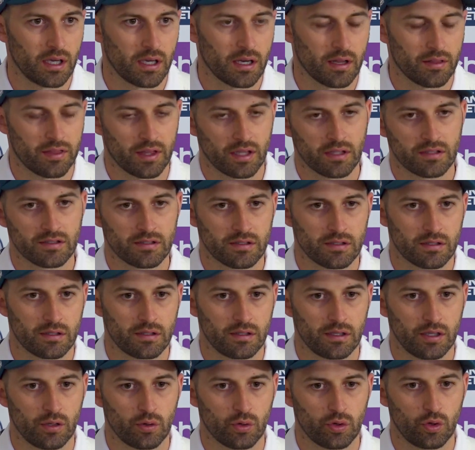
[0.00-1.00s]
I think
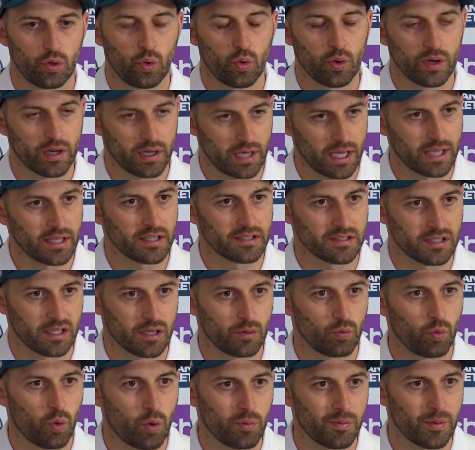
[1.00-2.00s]
knowing, like you say,
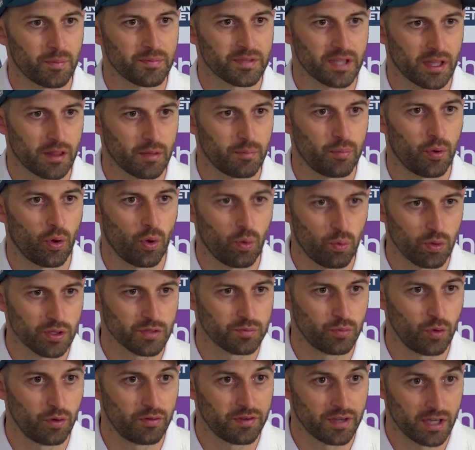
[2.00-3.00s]
in warm ups that the ball
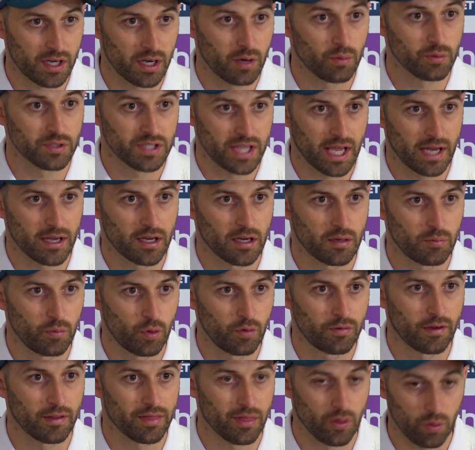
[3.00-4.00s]
was moving and I was getting it to
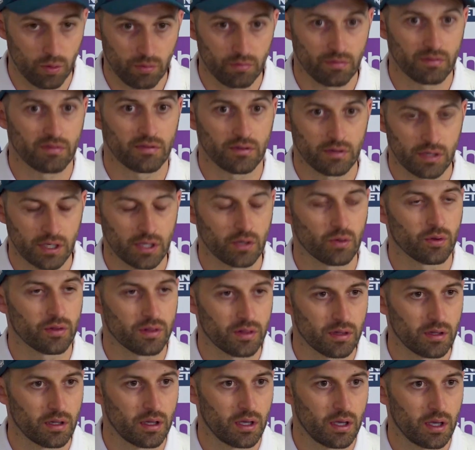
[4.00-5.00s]
move, I thought,
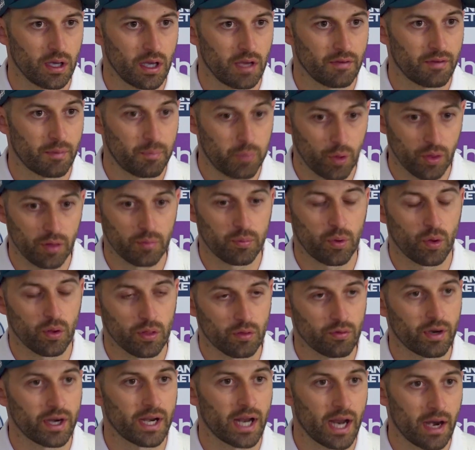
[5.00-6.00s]
if I put the ball
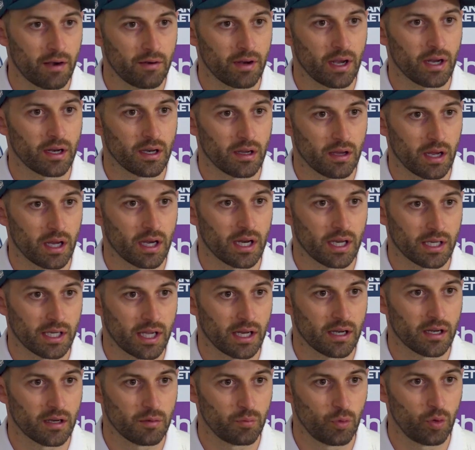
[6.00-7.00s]
in the right area and I
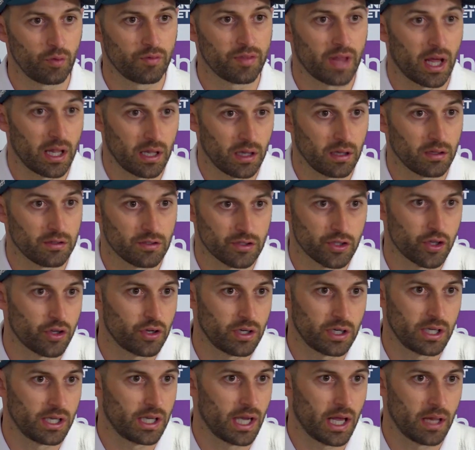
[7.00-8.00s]
get it to move, that'll
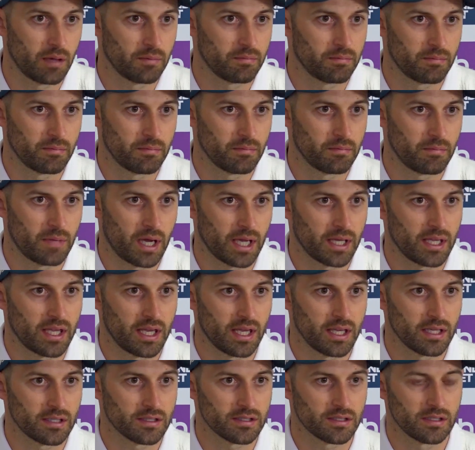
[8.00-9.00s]
certainly help my
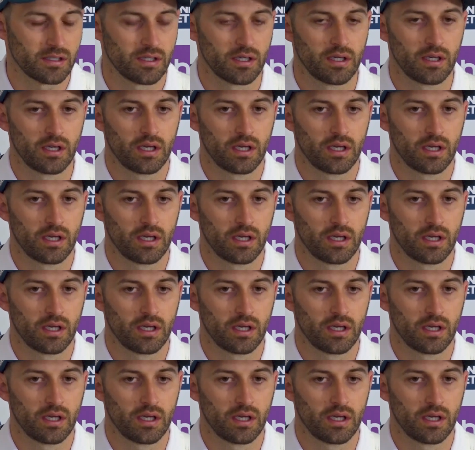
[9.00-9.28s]
case.